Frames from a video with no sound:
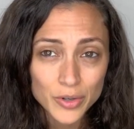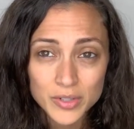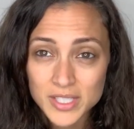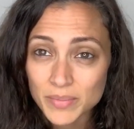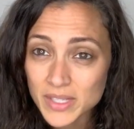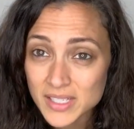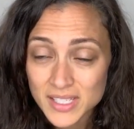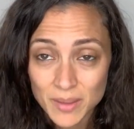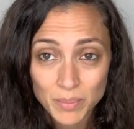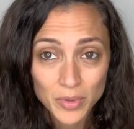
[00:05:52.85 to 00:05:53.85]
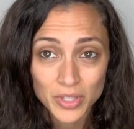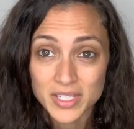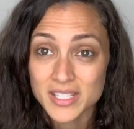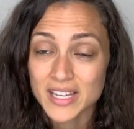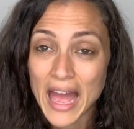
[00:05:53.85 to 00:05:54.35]
something simple. It
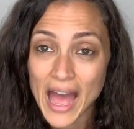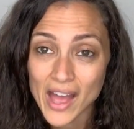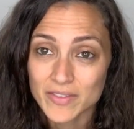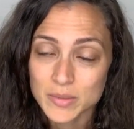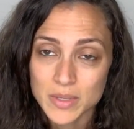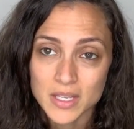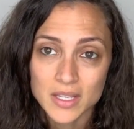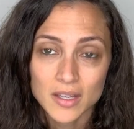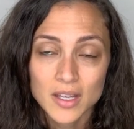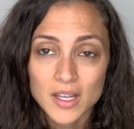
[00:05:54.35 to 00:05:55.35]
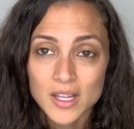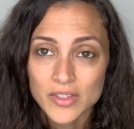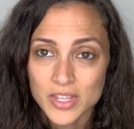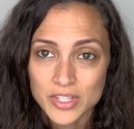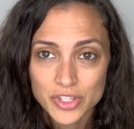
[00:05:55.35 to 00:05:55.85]
doesn't have to be
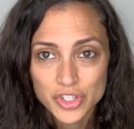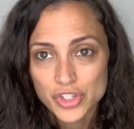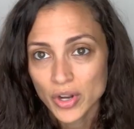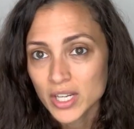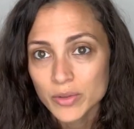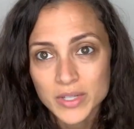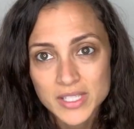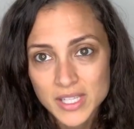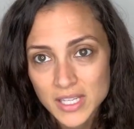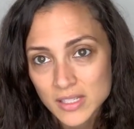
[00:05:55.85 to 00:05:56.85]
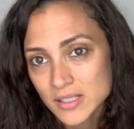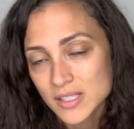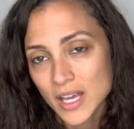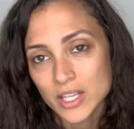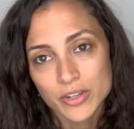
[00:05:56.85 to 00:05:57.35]
these strenuous things
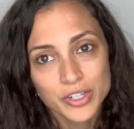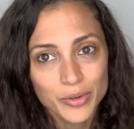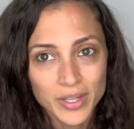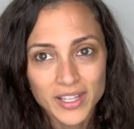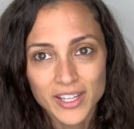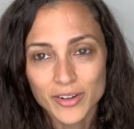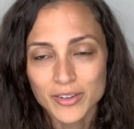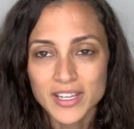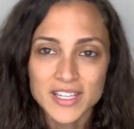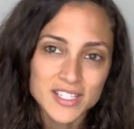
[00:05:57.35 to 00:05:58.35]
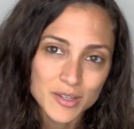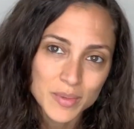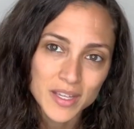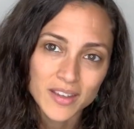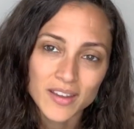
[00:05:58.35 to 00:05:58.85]
that you're doing. You don't need to
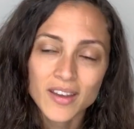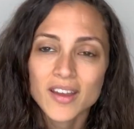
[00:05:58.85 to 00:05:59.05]
be,